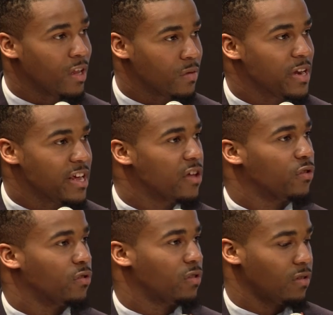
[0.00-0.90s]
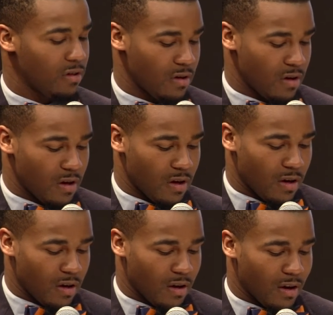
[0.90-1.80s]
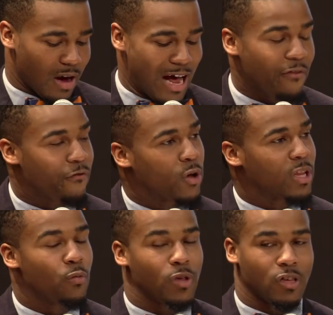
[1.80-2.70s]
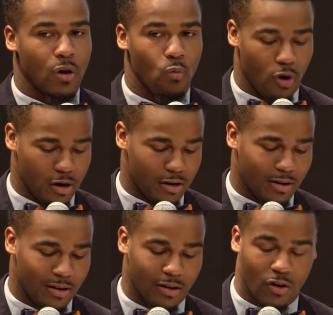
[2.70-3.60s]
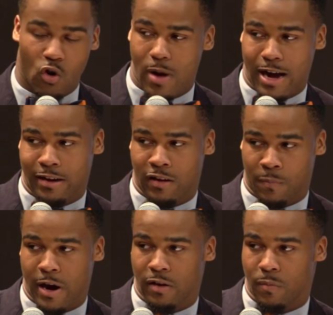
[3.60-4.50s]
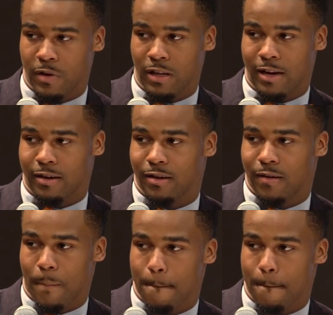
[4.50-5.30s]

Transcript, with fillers: well as many others, I felt he was someone whom I could aspire to be like.